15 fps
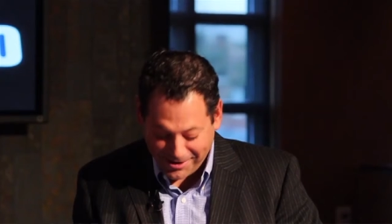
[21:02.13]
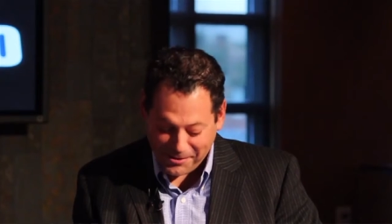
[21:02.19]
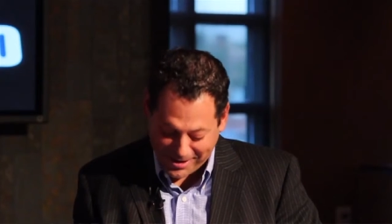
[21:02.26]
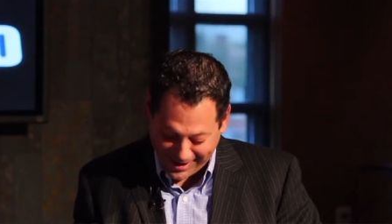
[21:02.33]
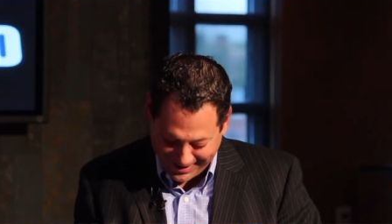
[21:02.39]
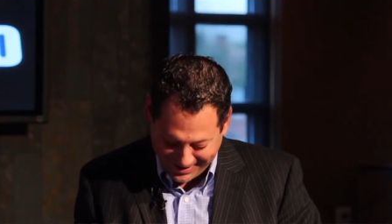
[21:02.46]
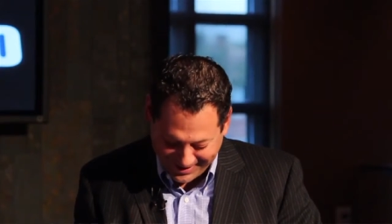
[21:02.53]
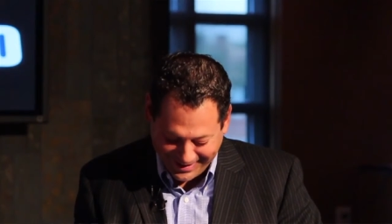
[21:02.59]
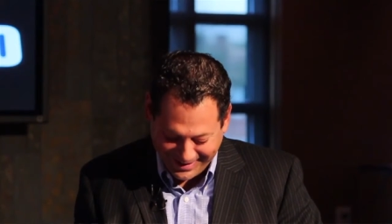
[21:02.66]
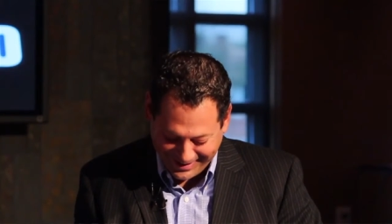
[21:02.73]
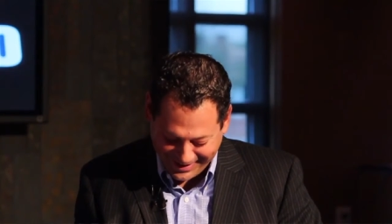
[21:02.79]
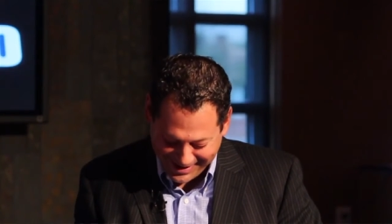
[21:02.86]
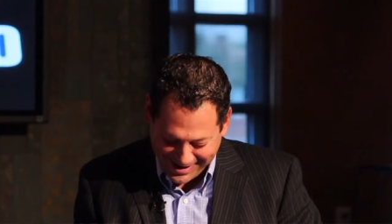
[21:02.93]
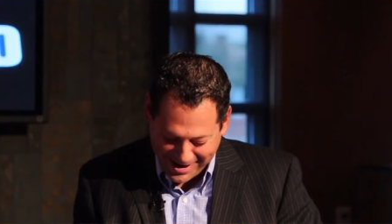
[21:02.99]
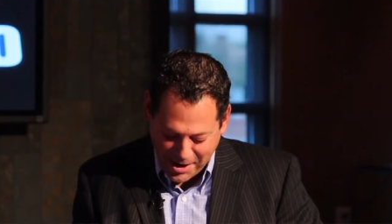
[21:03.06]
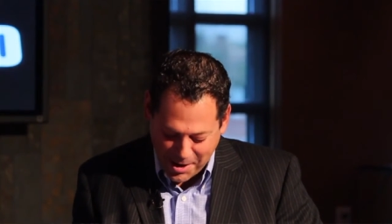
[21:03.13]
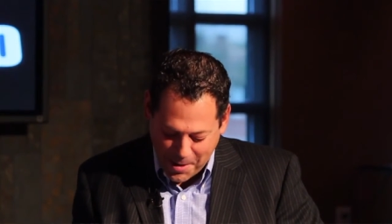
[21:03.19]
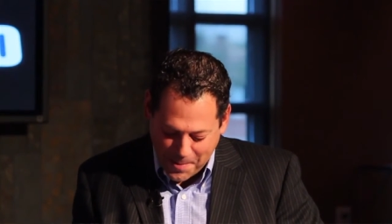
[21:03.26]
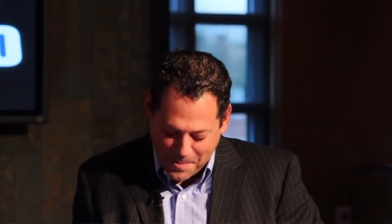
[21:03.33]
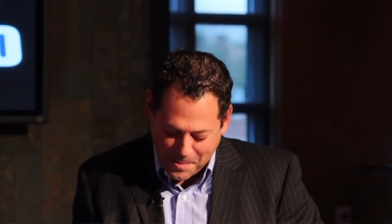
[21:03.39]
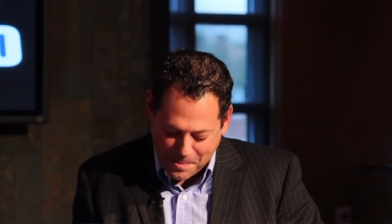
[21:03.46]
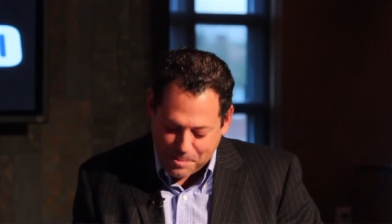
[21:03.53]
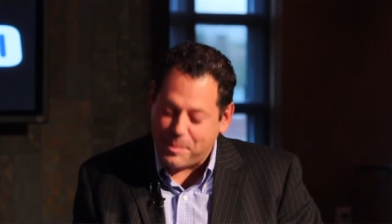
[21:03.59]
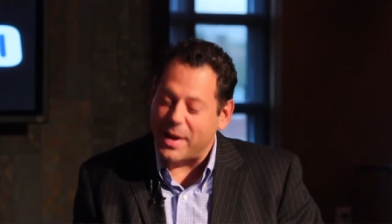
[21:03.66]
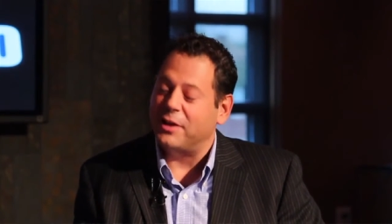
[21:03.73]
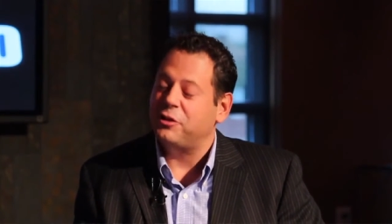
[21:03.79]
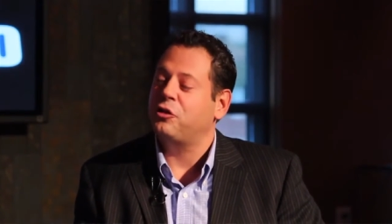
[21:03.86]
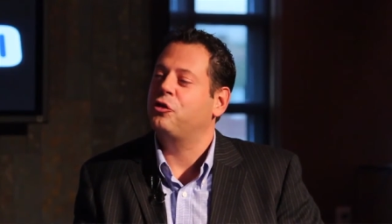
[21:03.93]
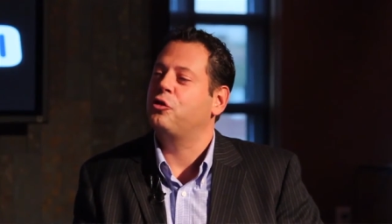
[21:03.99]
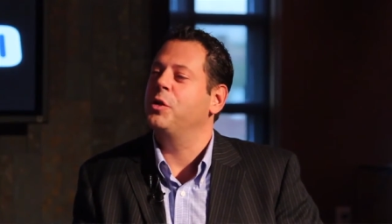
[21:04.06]
okay.
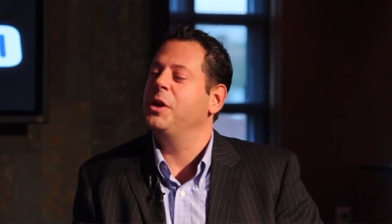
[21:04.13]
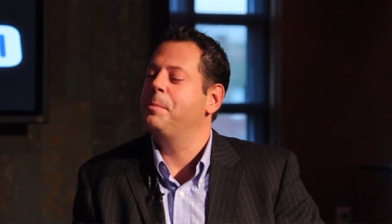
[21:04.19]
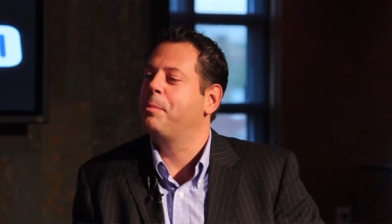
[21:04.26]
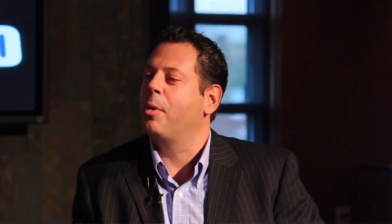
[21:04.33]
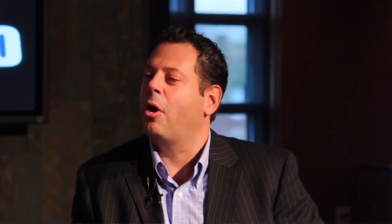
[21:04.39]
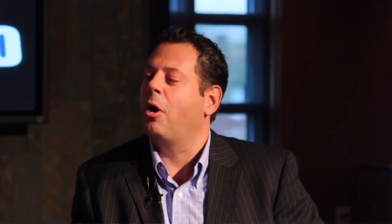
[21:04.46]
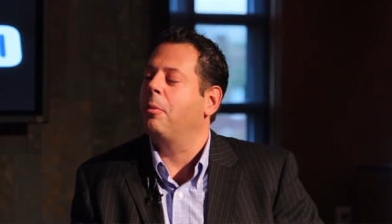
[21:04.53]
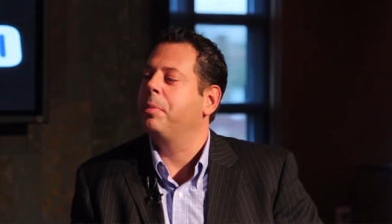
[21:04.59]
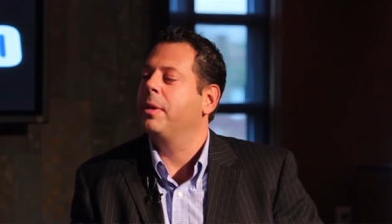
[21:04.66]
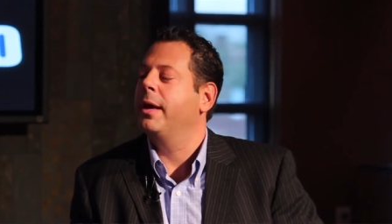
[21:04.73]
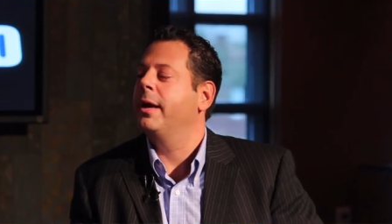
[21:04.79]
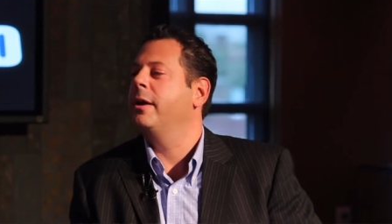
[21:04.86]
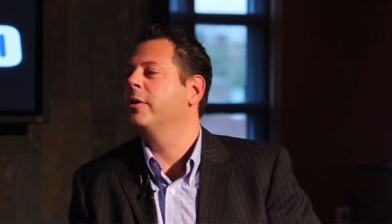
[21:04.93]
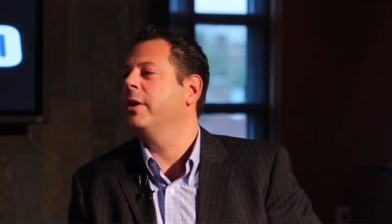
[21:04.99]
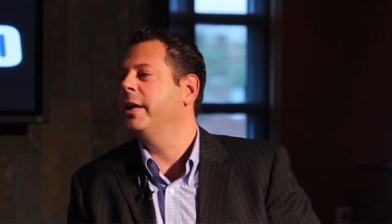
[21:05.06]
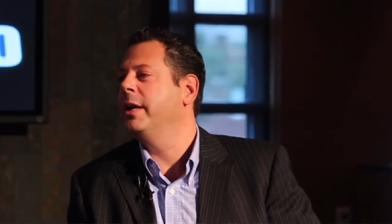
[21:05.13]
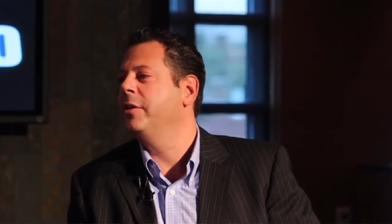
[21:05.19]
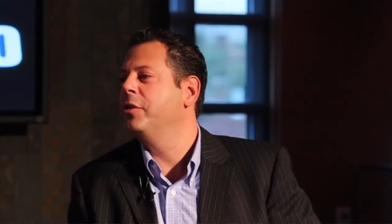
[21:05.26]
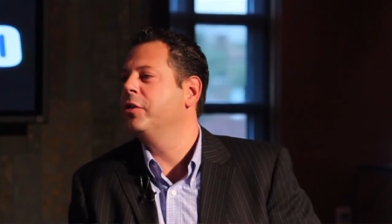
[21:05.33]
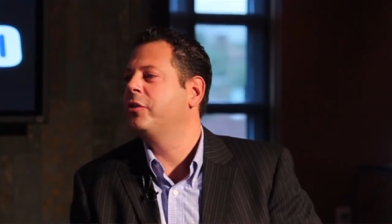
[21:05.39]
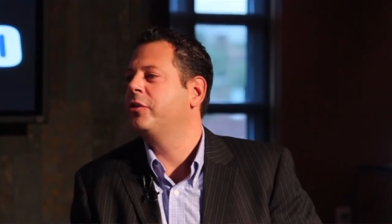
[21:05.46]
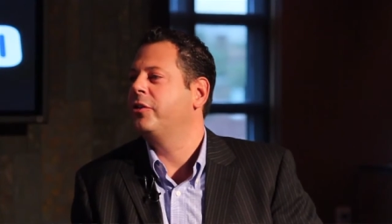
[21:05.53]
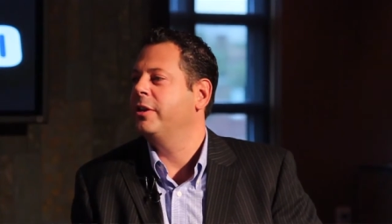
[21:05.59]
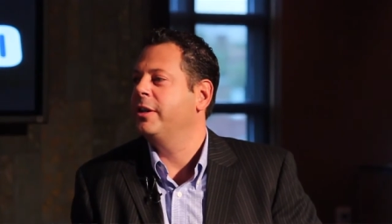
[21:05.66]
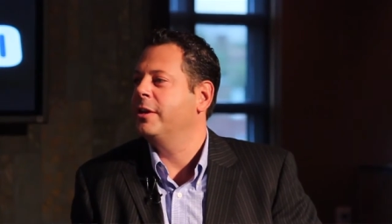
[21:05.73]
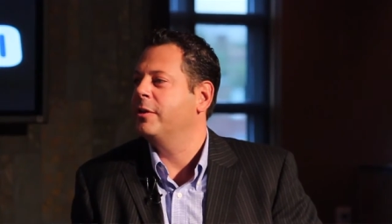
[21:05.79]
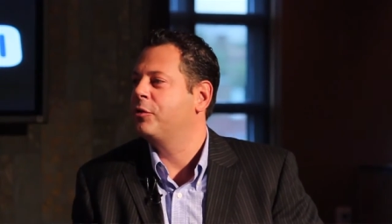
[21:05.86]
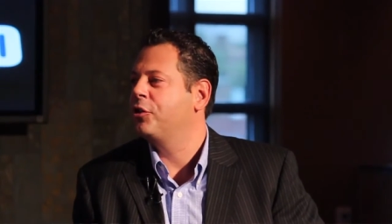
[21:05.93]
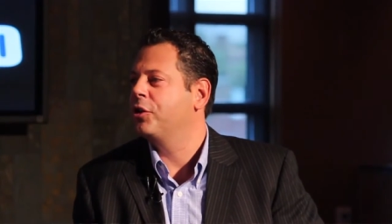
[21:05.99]
Best street ball player in the city of